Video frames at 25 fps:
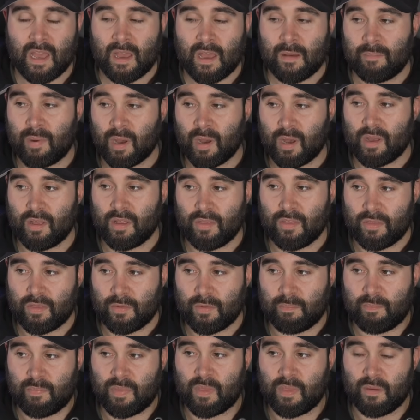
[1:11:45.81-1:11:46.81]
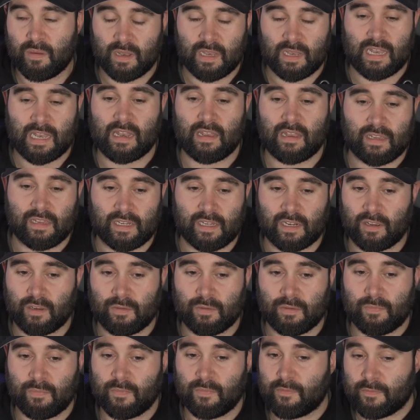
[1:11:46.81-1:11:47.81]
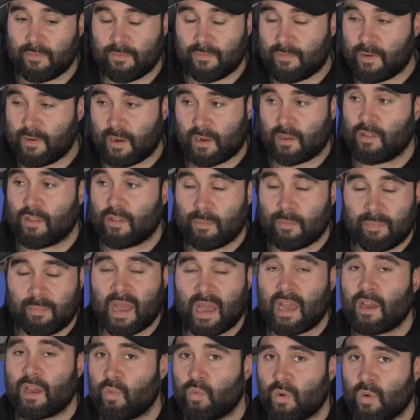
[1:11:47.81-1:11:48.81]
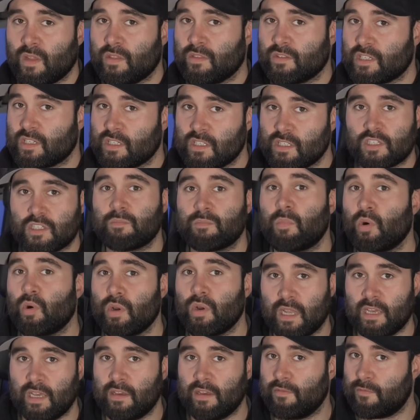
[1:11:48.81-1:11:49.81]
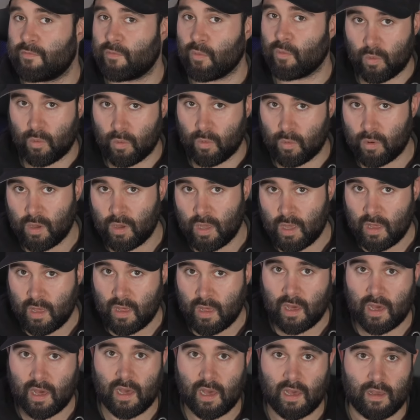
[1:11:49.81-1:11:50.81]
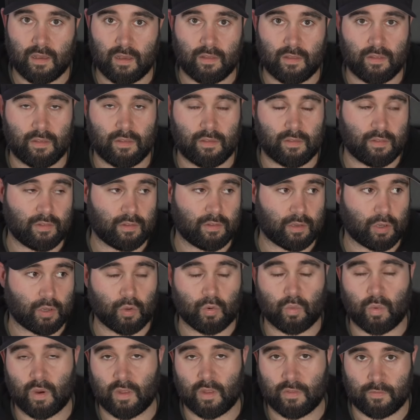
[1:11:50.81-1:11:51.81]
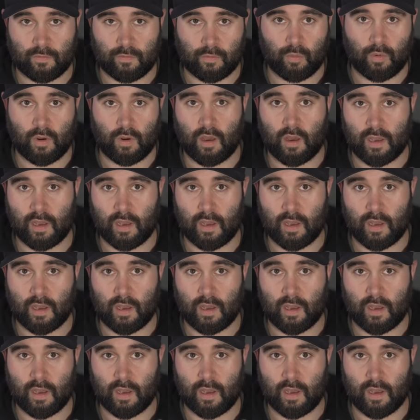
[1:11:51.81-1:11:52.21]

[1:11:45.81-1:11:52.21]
but you know, fuck it, the bad ones can spoil it for the good ones, for all